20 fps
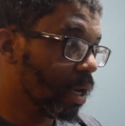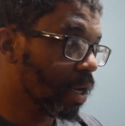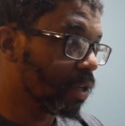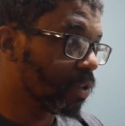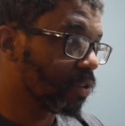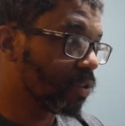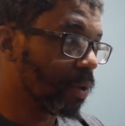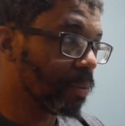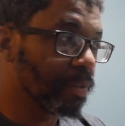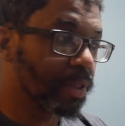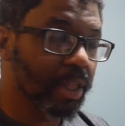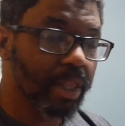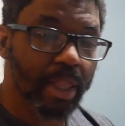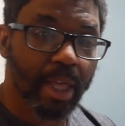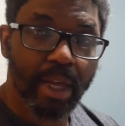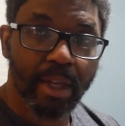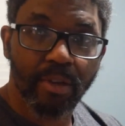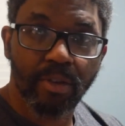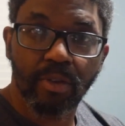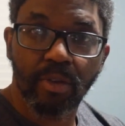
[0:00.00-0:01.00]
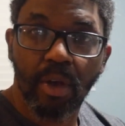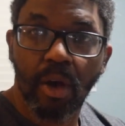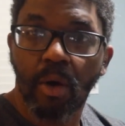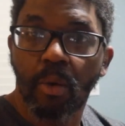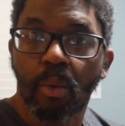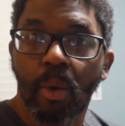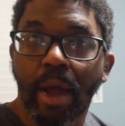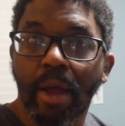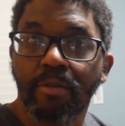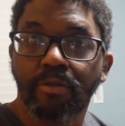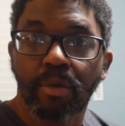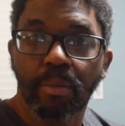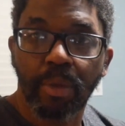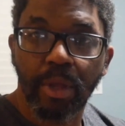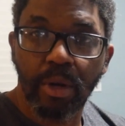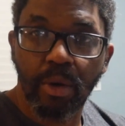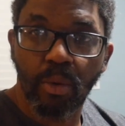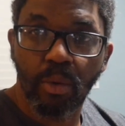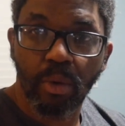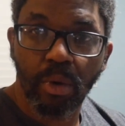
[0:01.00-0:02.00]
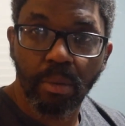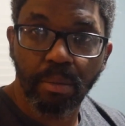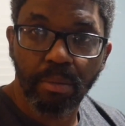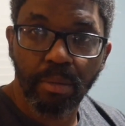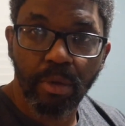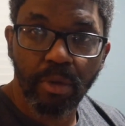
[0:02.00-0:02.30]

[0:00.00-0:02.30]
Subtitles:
something that's away from the norm.